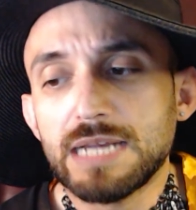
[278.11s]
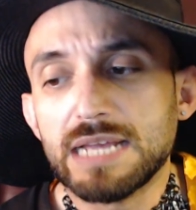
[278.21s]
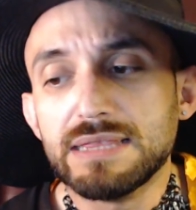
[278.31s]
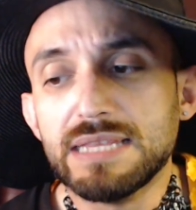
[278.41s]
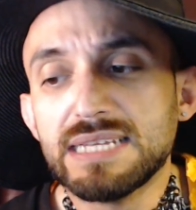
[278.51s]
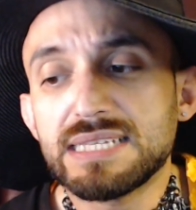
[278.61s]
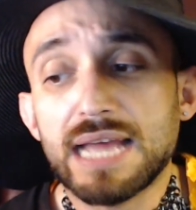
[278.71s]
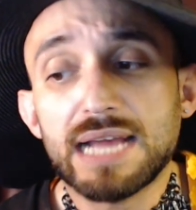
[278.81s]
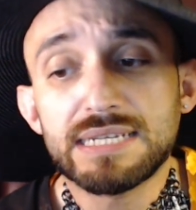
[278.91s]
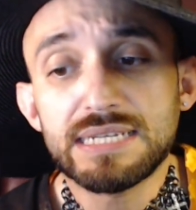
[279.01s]
And
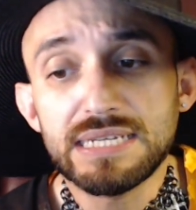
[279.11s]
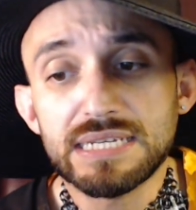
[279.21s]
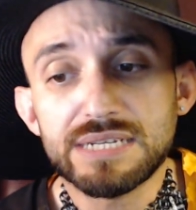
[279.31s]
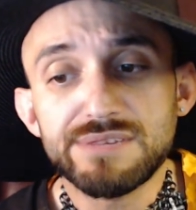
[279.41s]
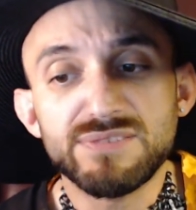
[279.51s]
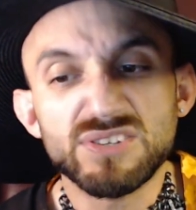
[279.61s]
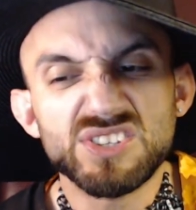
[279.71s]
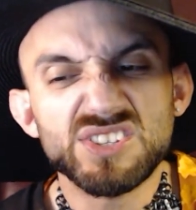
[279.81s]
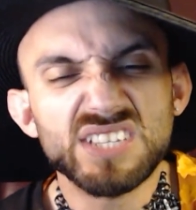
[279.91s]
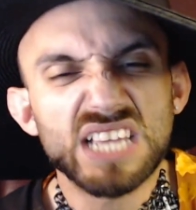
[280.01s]
this I did for
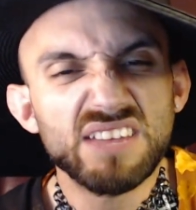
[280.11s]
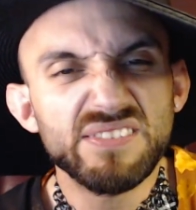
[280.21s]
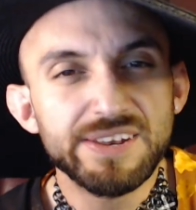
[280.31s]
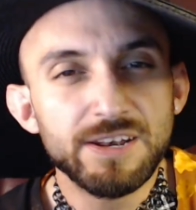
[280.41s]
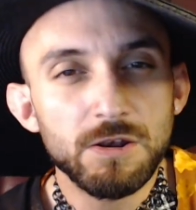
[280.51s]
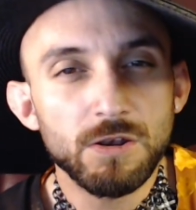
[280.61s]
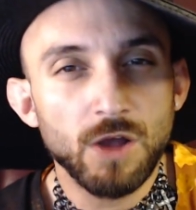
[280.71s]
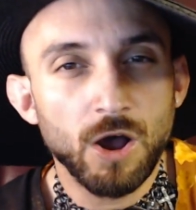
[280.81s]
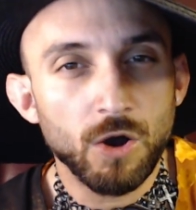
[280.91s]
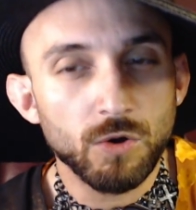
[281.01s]
7
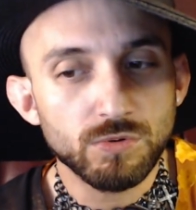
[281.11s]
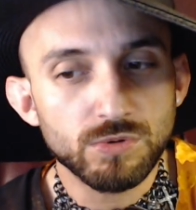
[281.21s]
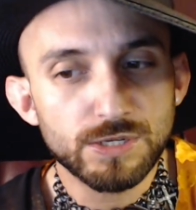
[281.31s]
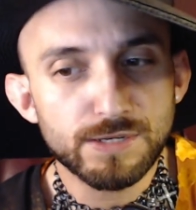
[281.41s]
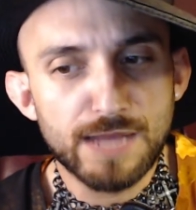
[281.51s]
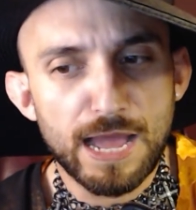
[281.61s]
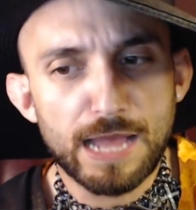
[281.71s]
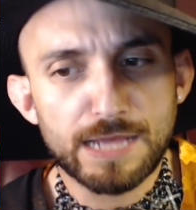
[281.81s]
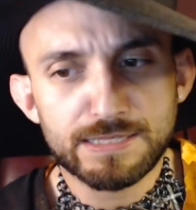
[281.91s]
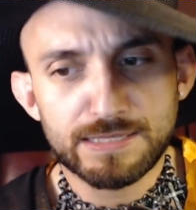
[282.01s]
long
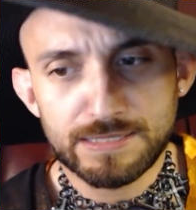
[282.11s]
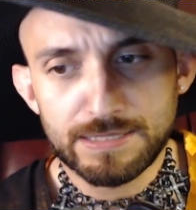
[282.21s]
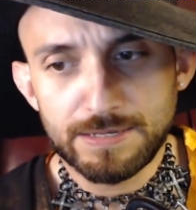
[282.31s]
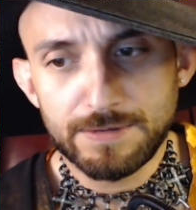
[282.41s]
nights.